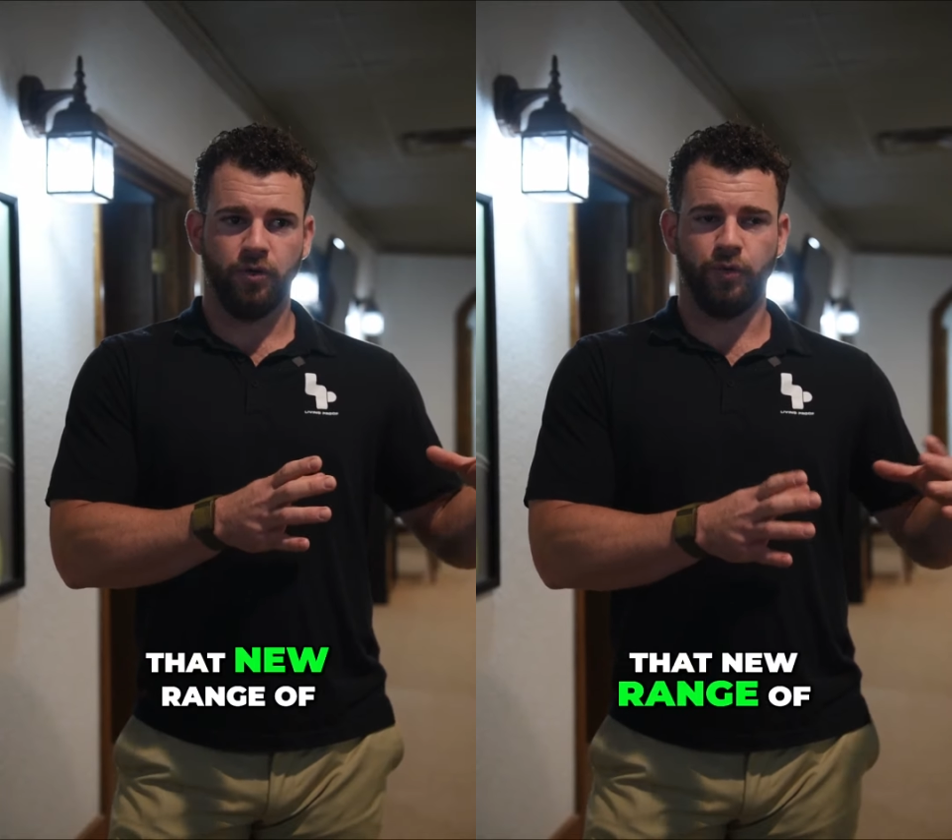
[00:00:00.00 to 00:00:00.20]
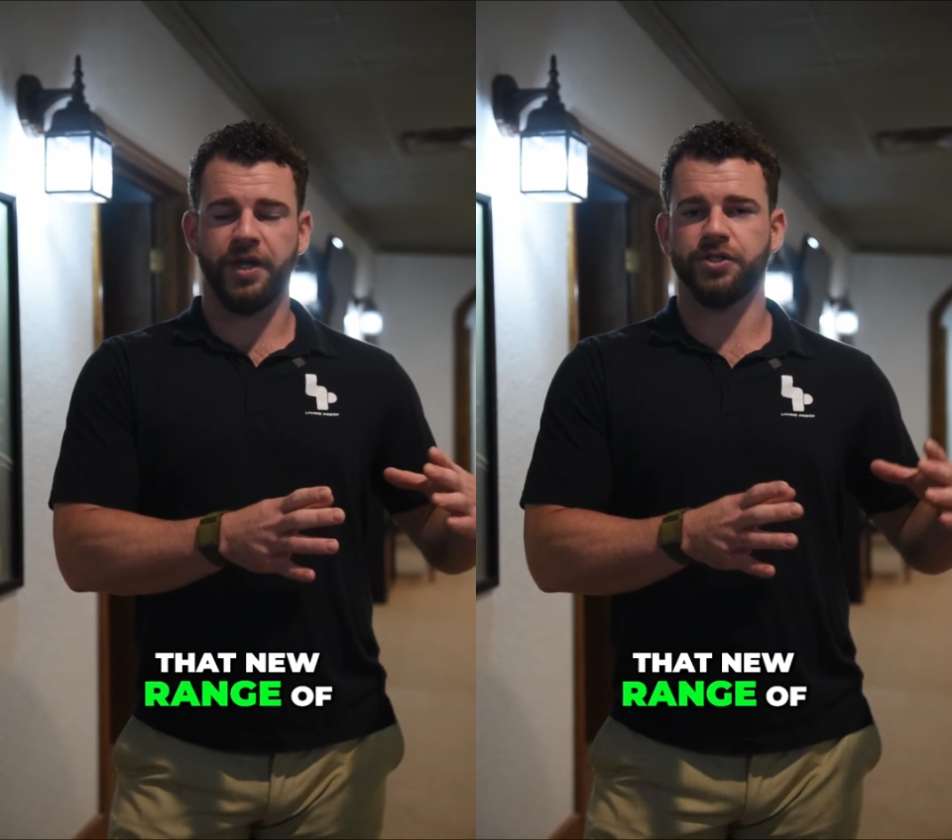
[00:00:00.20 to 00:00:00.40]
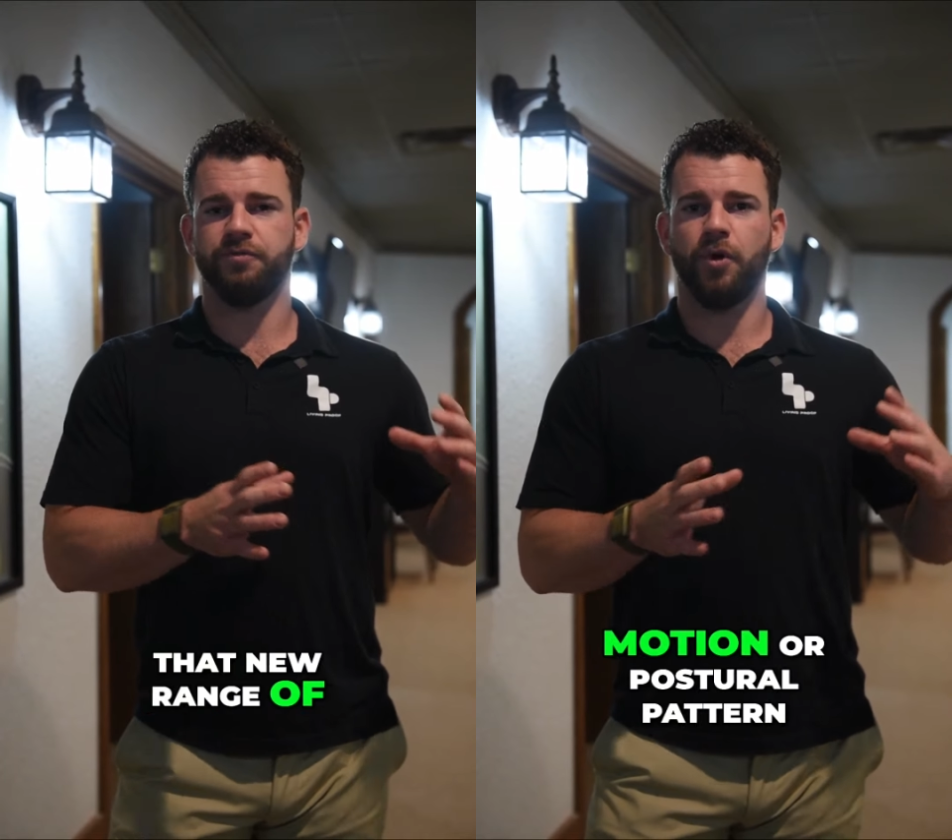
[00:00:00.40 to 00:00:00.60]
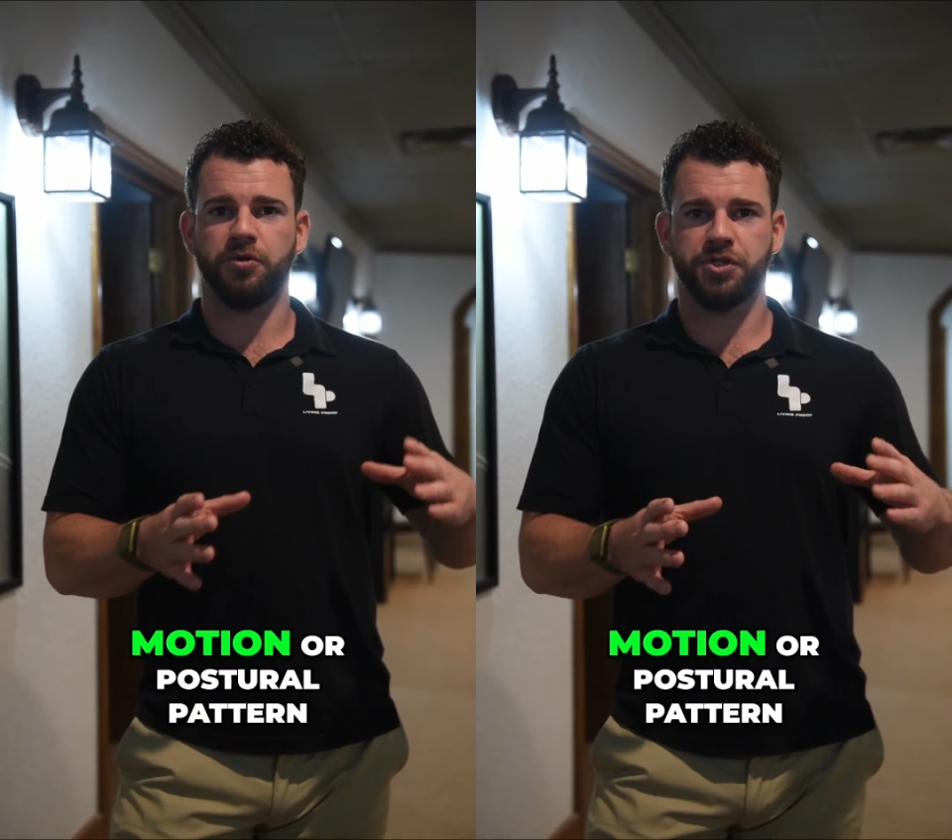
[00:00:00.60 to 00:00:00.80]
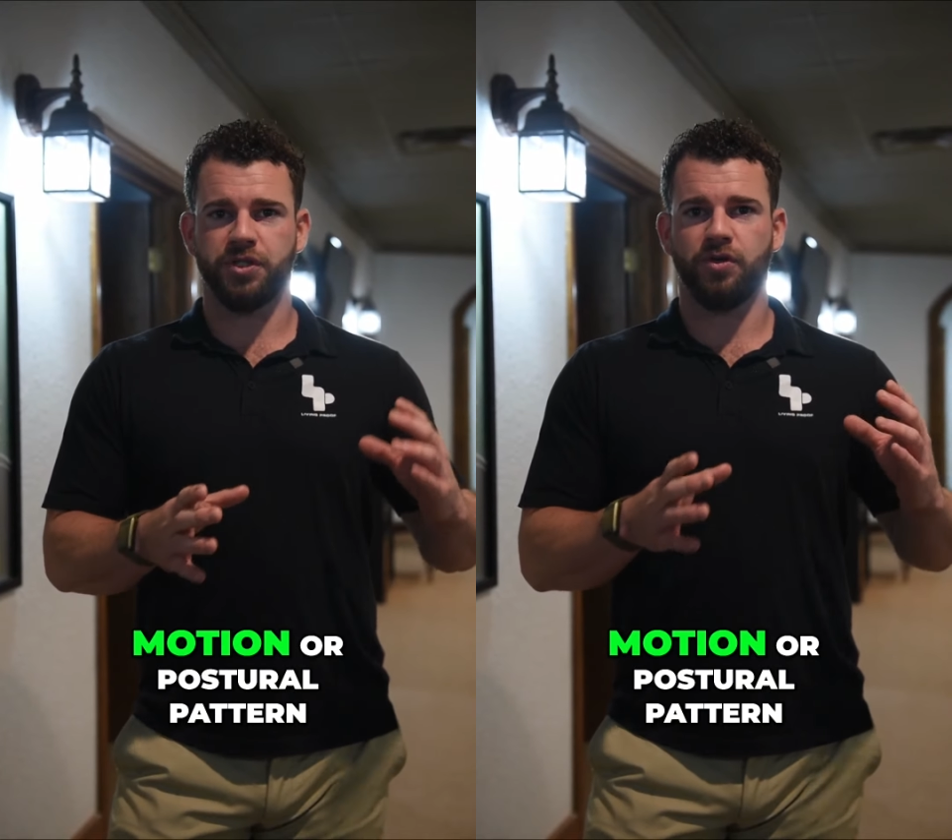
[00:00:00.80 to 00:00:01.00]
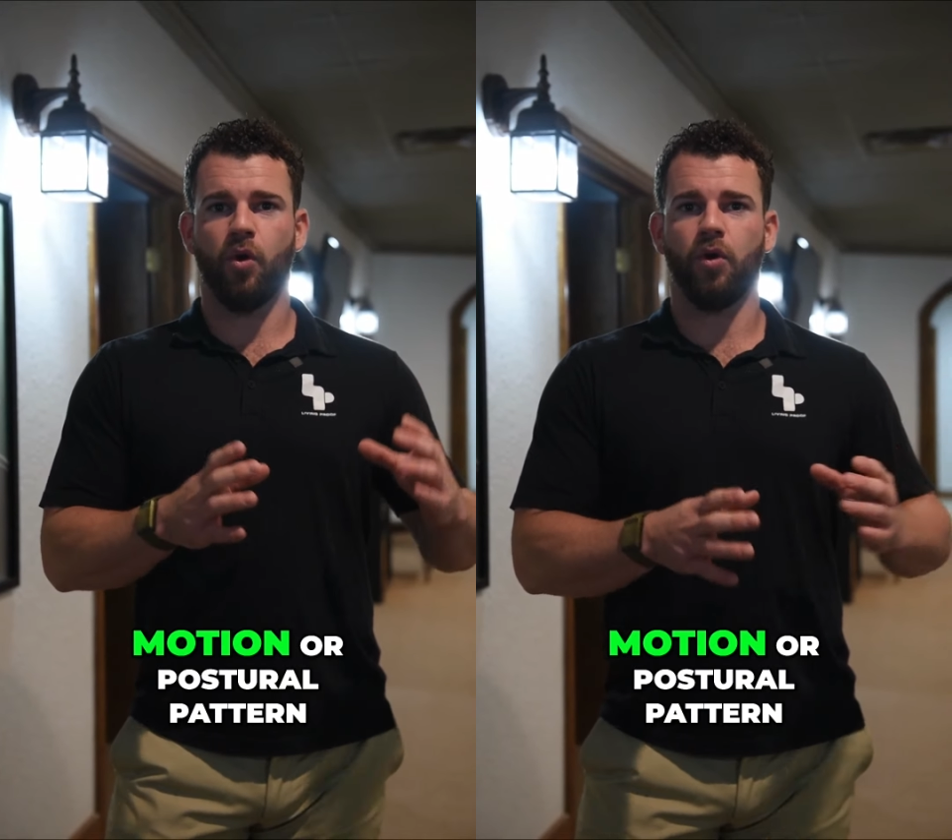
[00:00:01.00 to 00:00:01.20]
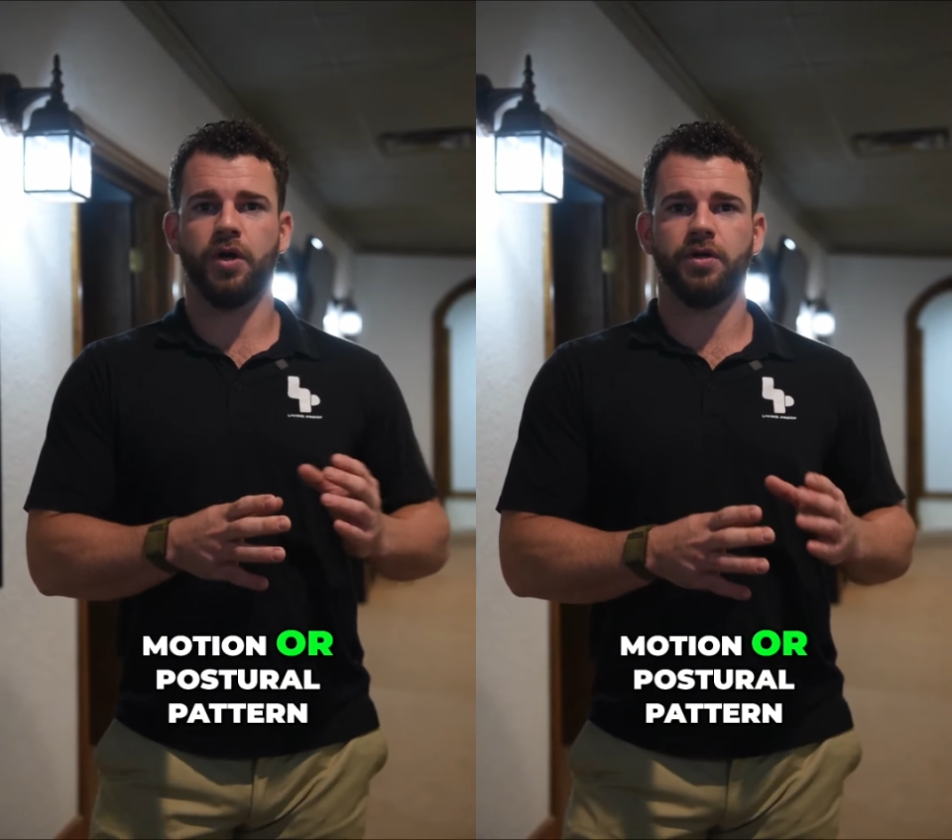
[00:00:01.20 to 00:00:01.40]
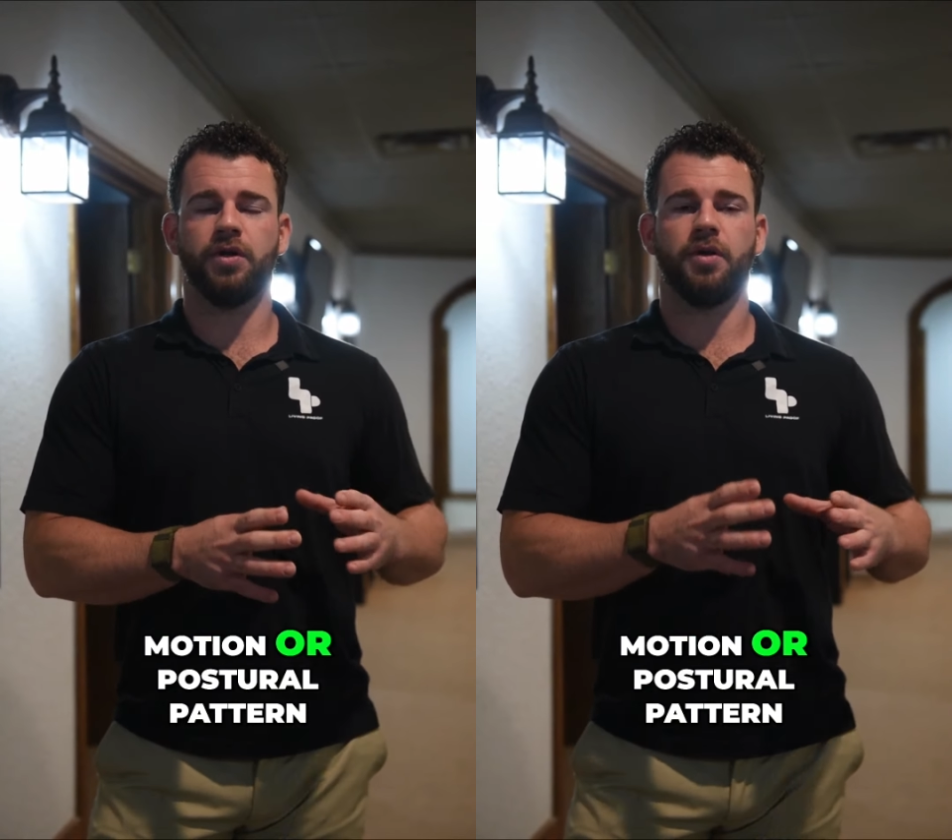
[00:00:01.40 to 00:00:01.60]
range of motion
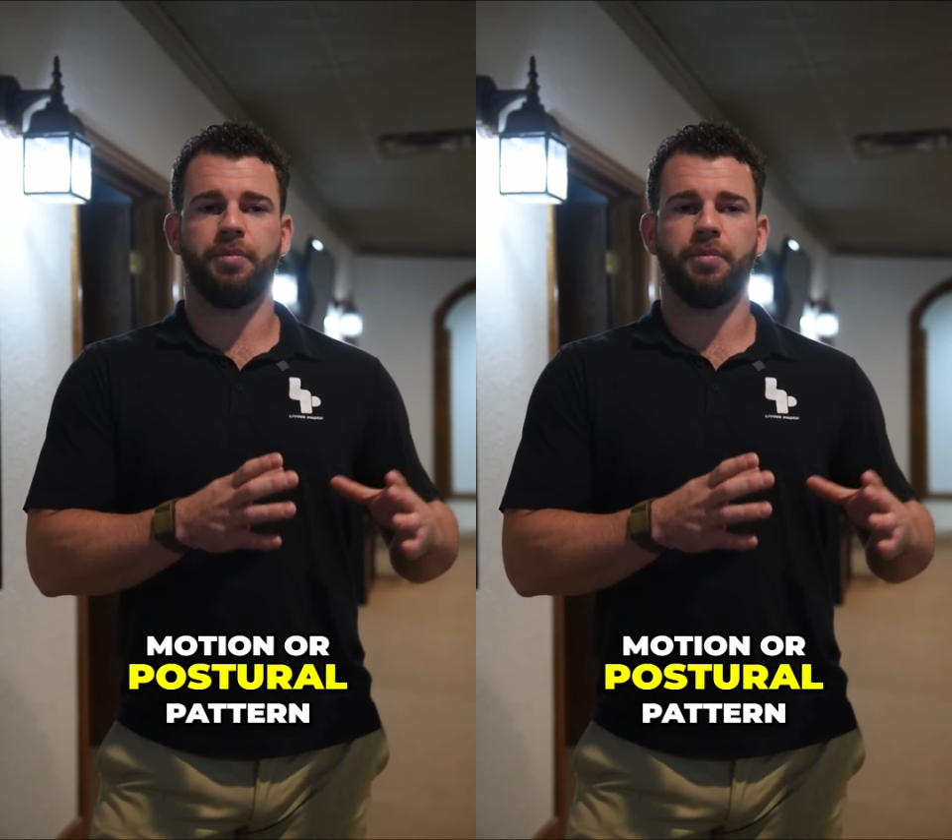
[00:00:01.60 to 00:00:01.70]
or